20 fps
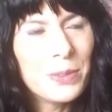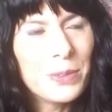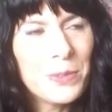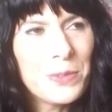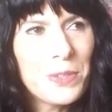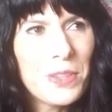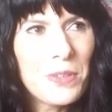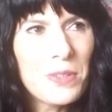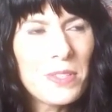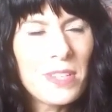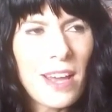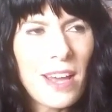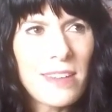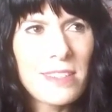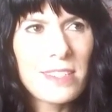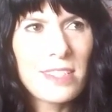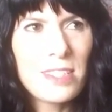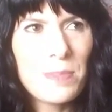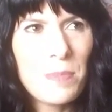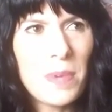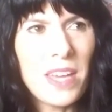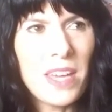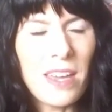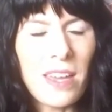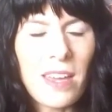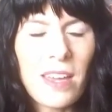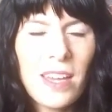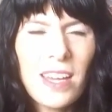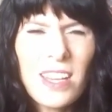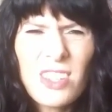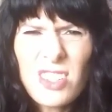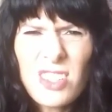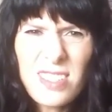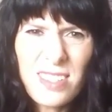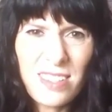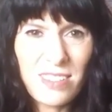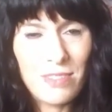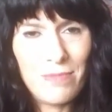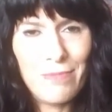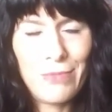would those tasks be?
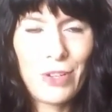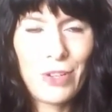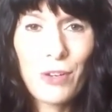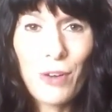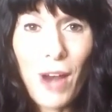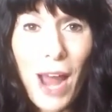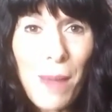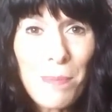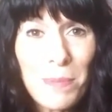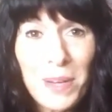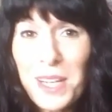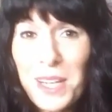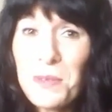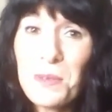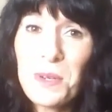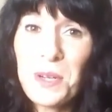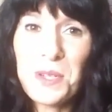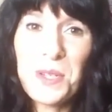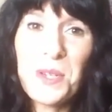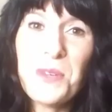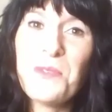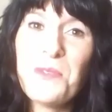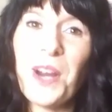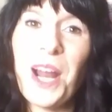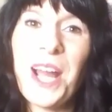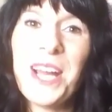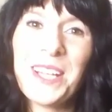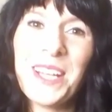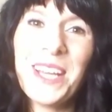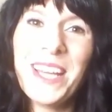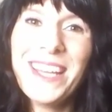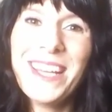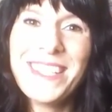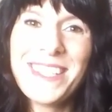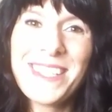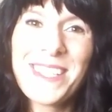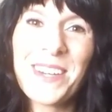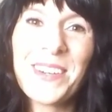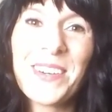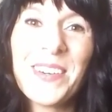Just crap I don't want to do, frankly.
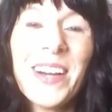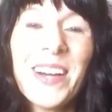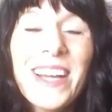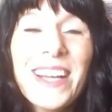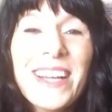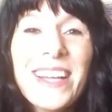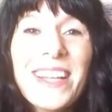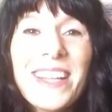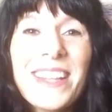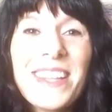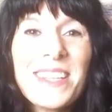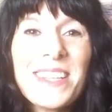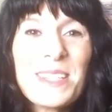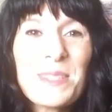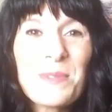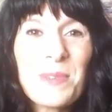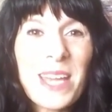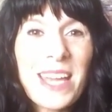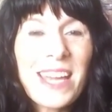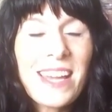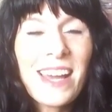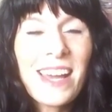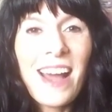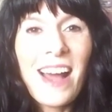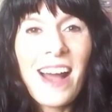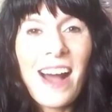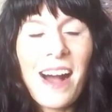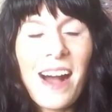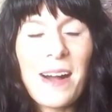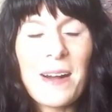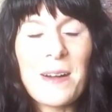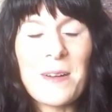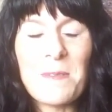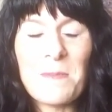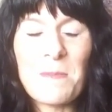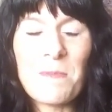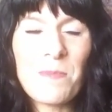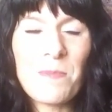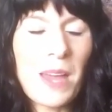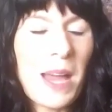So this week,
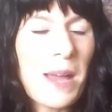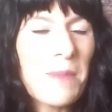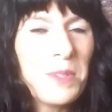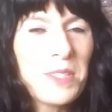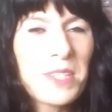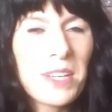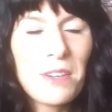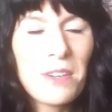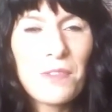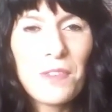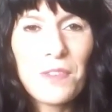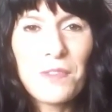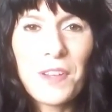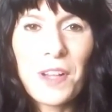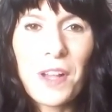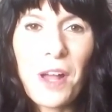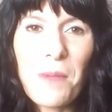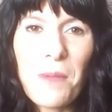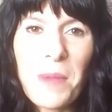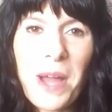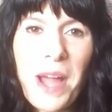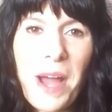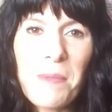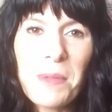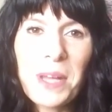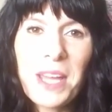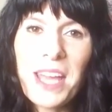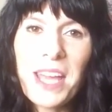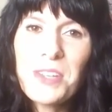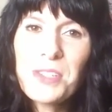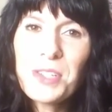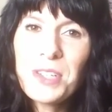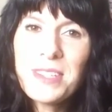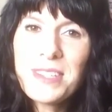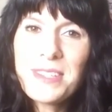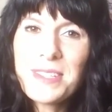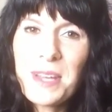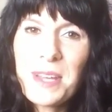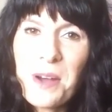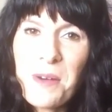I'm just going to fulfill all my
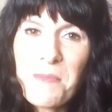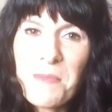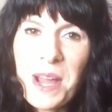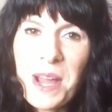obligations, see all